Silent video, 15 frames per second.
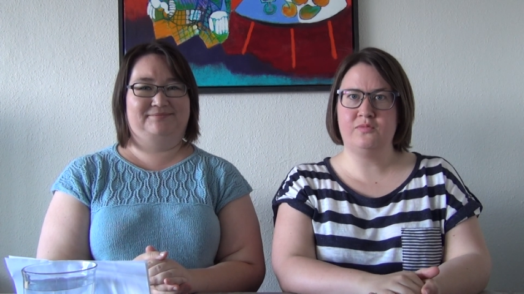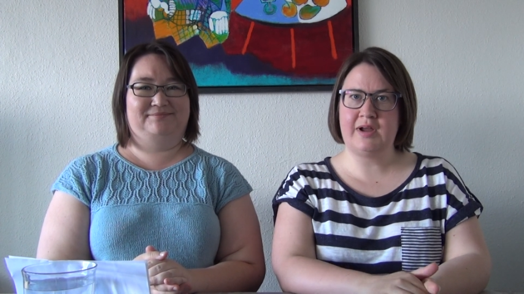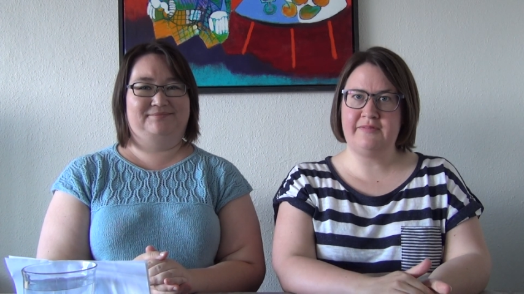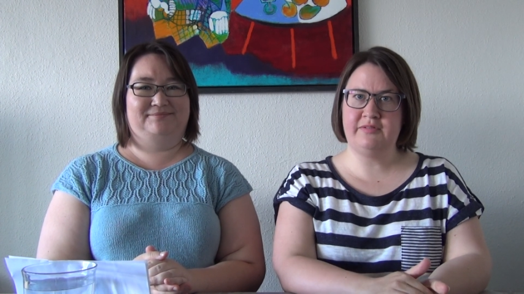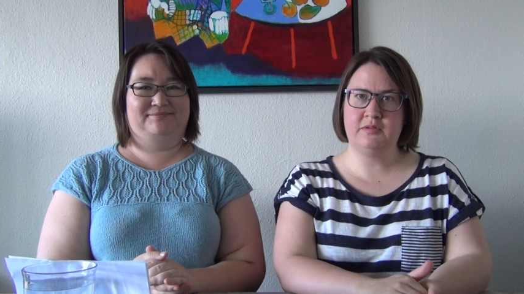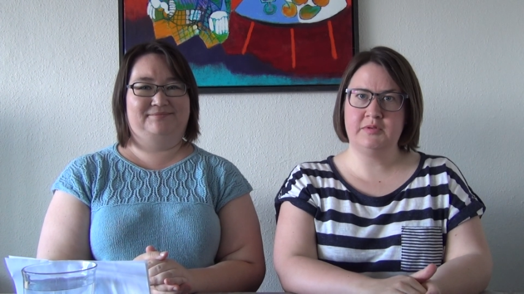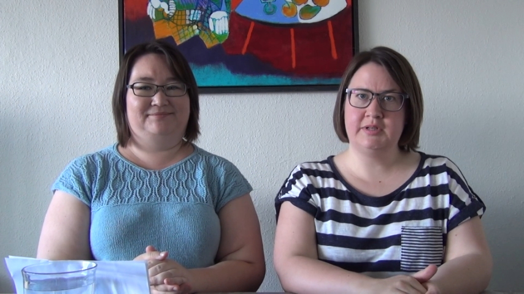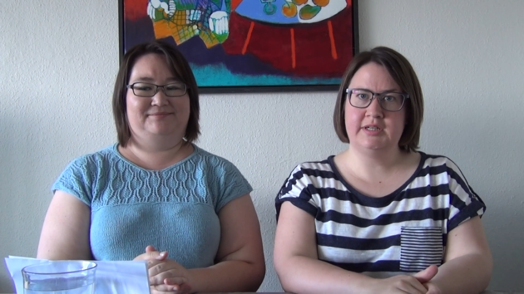
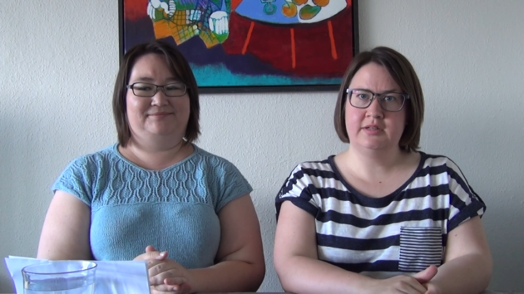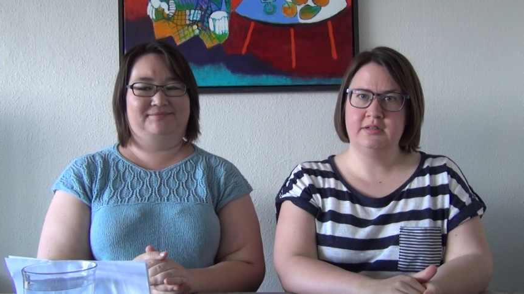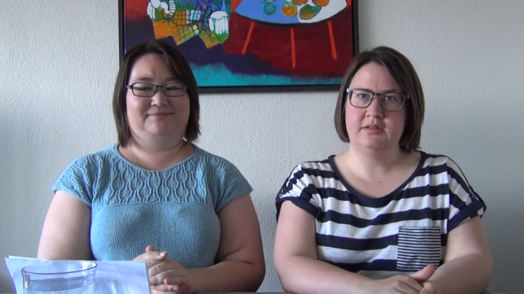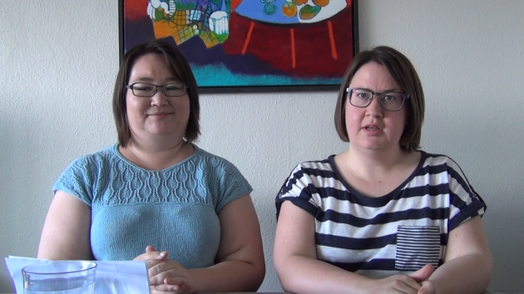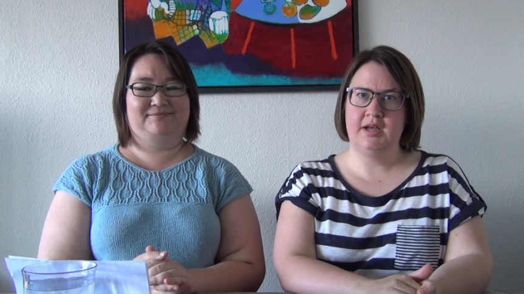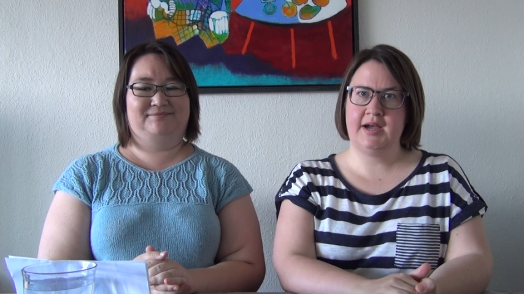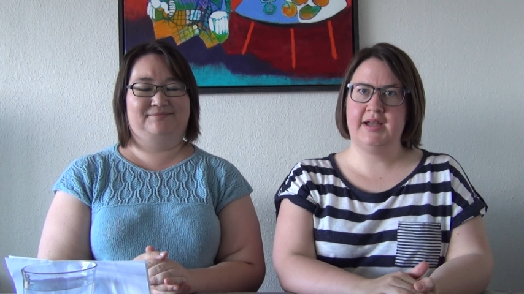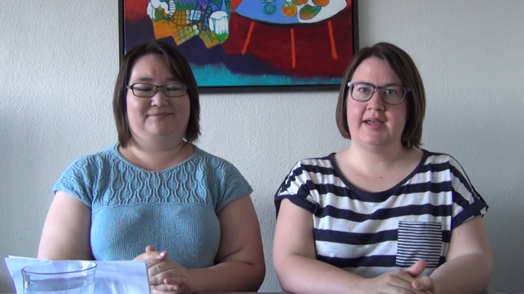Speaker 1: Ravelry.
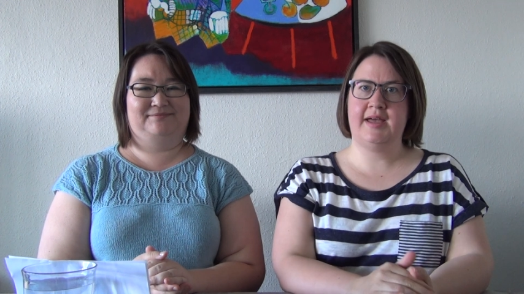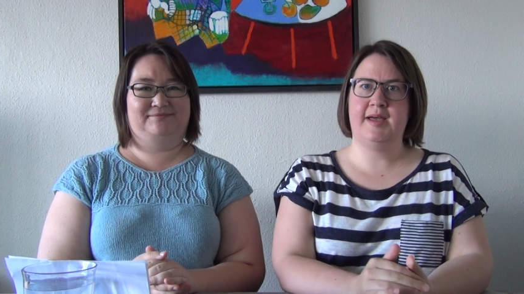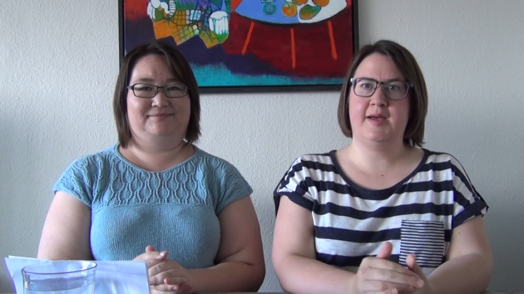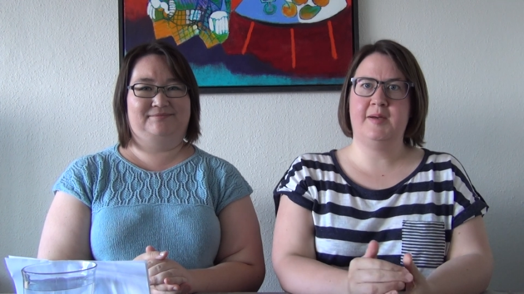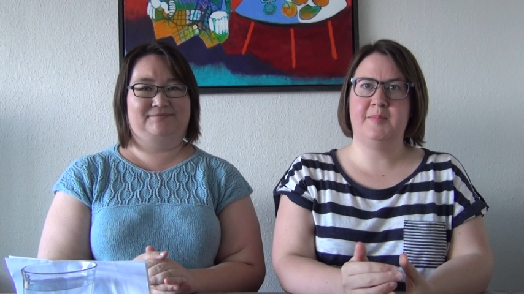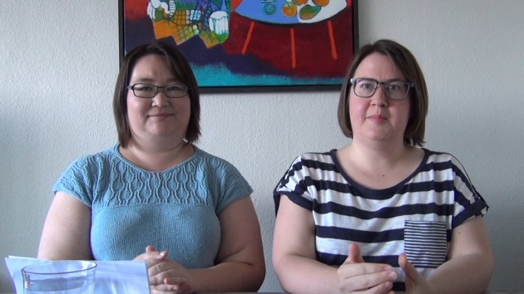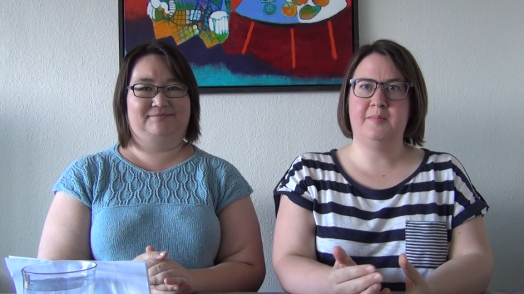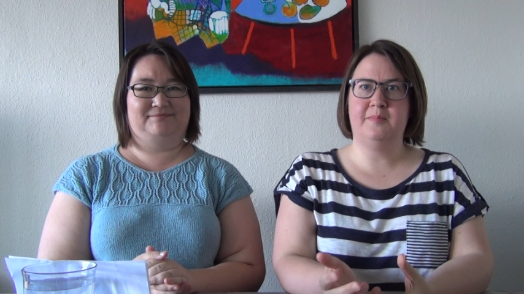I
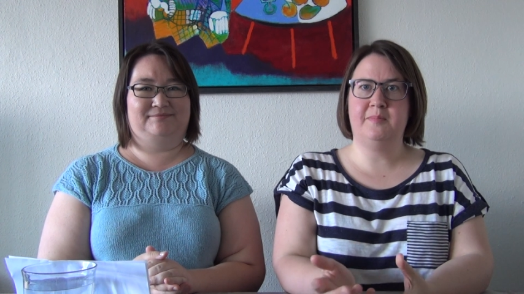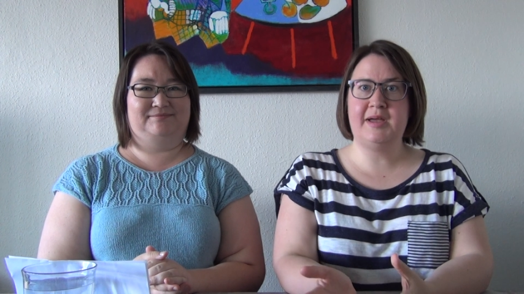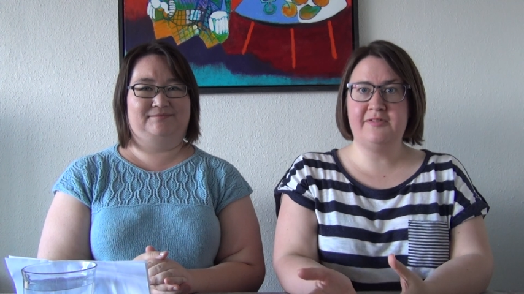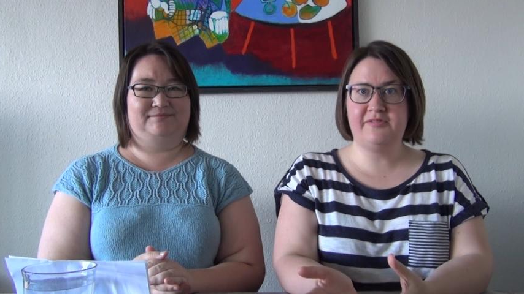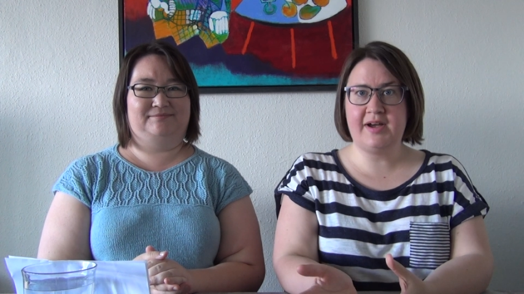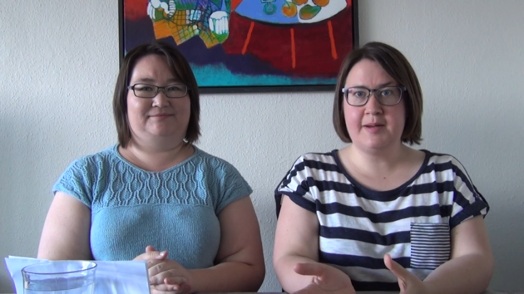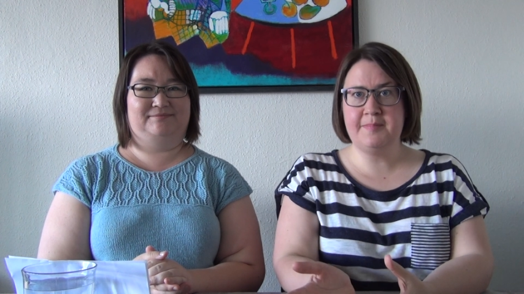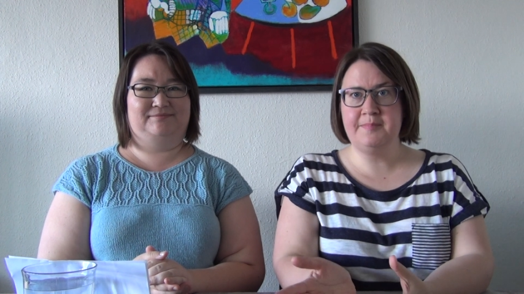am
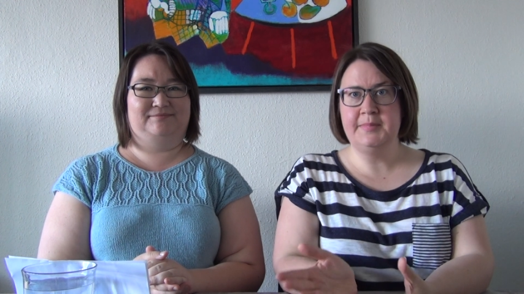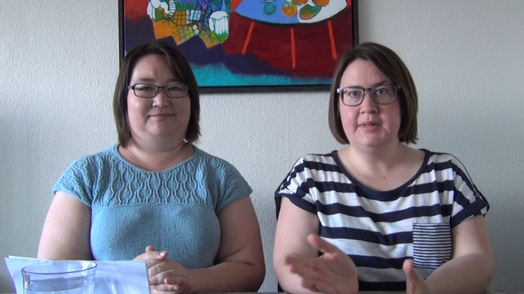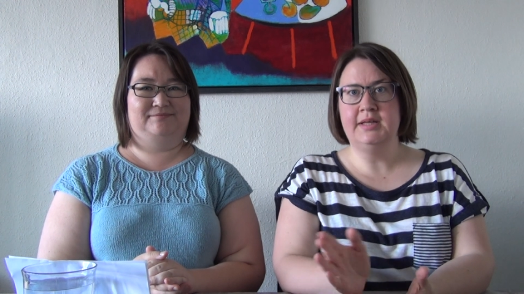Mayfarm